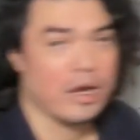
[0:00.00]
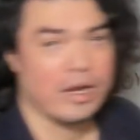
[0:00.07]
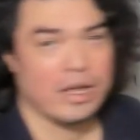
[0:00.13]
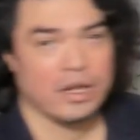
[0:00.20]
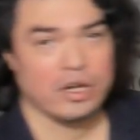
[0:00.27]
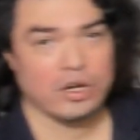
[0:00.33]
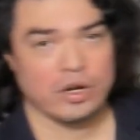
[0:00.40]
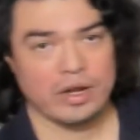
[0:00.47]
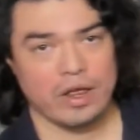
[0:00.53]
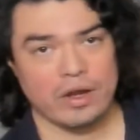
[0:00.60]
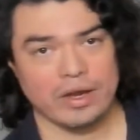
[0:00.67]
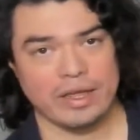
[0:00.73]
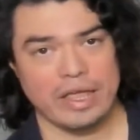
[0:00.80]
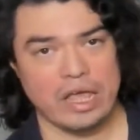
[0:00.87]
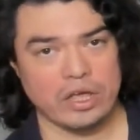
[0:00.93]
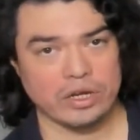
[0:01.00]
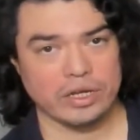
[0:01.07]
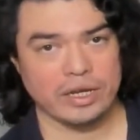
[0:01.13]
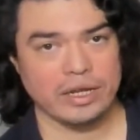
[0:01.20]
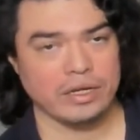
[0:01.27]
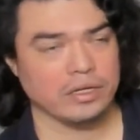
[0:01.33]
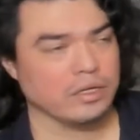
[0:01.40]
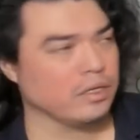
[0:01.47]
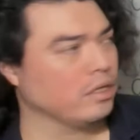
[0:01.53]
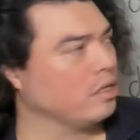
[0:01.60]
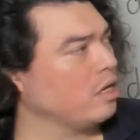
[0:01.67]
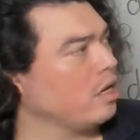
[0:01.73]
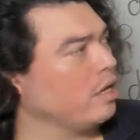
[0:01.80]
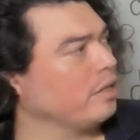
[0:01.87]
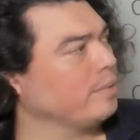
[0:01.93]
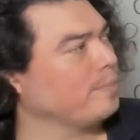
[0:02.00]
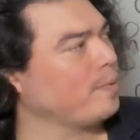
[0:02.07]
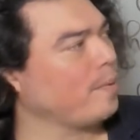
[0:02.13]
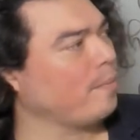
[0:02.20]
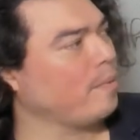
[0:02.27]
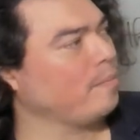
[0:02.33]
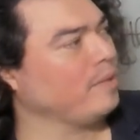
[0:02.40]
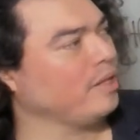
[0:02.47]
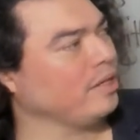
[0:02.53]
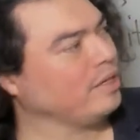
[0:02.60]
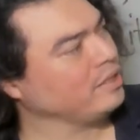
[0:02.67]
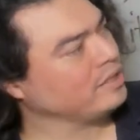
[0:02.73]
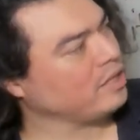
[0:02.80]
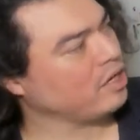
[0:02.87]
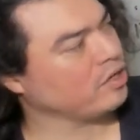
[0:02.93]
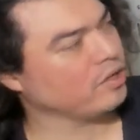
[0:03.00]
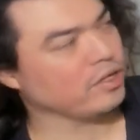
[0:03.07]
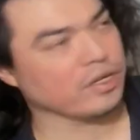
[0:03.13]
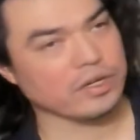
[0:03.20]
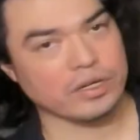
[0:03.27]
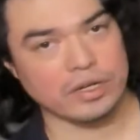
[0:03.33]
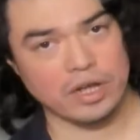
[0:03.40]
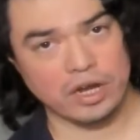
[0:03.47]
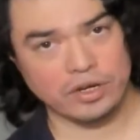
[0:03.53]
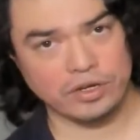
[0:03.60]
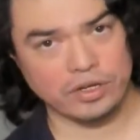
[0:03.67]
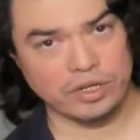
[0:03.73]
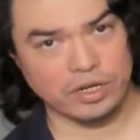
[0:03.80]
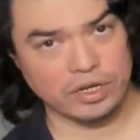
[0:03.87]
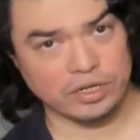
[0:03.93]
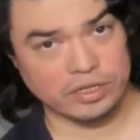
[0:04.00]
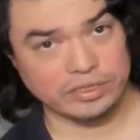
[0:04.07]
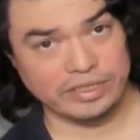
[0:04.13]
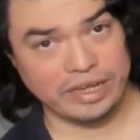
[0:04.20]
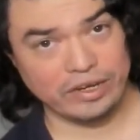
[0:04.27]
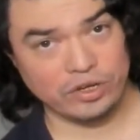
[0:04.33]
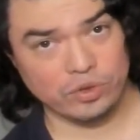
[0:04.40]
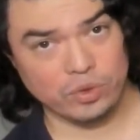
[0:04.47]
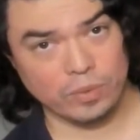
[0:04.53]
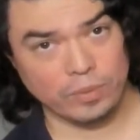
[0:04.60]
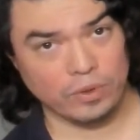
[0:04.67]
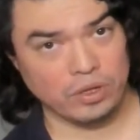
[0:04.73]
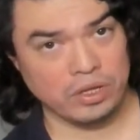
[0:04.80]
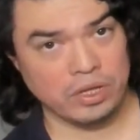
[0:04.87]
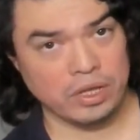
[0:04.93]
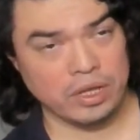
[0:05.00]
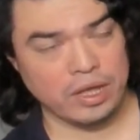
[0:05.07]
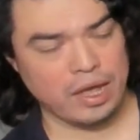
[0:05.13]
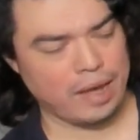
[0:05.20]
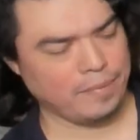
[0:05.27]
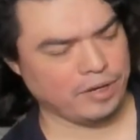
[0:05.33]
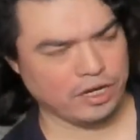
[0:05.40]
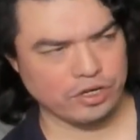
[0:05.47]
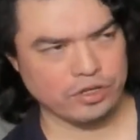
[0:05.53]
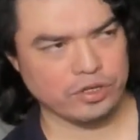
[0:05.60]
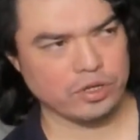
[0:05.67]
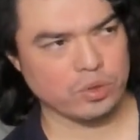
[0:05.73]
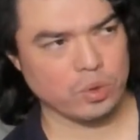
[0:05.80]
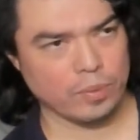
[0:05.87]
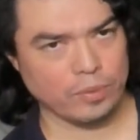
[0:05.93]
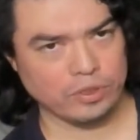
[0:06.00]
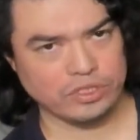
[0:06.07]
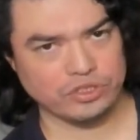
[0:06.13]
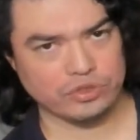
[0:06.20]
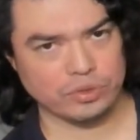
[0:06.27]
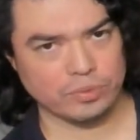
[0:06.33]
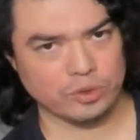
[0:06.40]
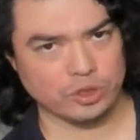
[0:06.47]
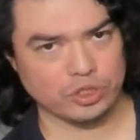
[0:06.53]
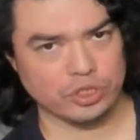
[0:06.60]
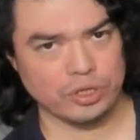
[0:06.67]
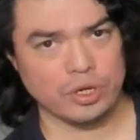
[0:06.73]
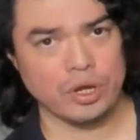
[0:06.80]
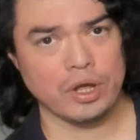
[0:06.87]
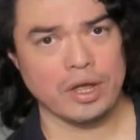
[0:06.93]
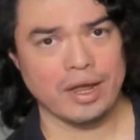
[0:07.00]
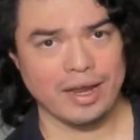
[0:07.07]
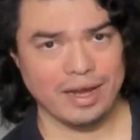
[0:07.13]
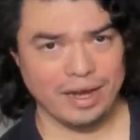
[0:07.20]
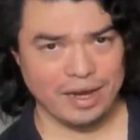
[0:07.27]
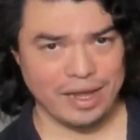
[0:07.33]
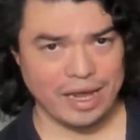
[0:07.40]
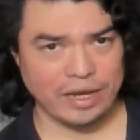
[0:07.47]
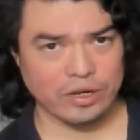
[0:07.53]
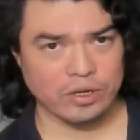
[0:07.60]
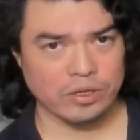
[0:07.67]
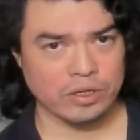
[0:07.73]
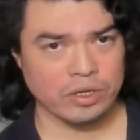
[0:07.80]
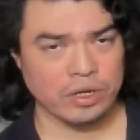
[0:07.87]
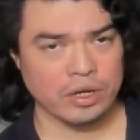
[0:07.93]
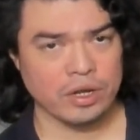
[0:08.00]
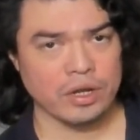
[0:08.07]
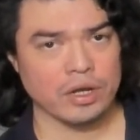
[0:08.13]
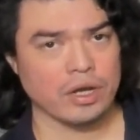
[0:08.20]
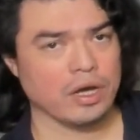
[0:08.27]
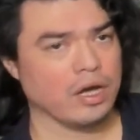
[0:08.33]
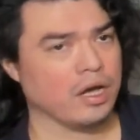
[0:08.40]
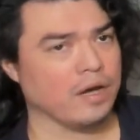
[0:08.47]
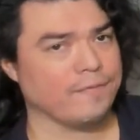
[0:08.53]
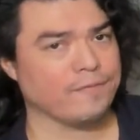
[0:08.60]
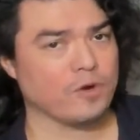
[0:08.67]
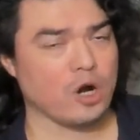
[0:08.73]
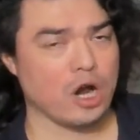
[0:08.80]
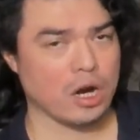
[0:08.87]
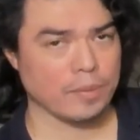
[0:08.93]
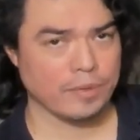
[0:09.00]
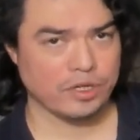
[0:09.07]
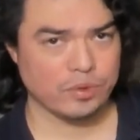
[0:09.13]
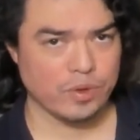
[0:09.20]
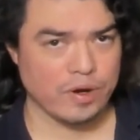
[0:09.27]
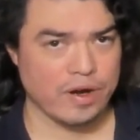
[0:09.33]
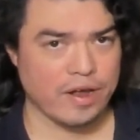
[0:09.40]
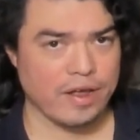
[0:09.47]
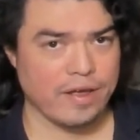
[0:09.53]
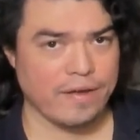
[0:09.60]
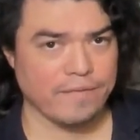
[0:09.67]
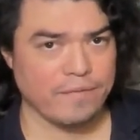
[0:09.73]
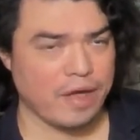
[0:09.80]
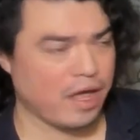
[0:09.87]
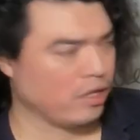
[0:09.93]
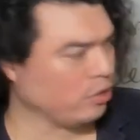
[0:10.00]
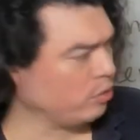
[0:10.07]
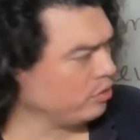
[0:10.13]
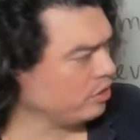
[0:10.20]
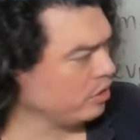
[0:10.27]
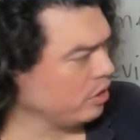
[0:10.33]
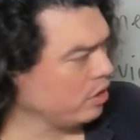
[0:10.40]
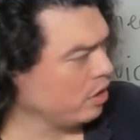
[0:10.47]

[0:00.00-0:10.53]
going to learn how to calculate uh, the probabilities under the under the standard normal, I mean under the normal distribution later uh, for arbitrary values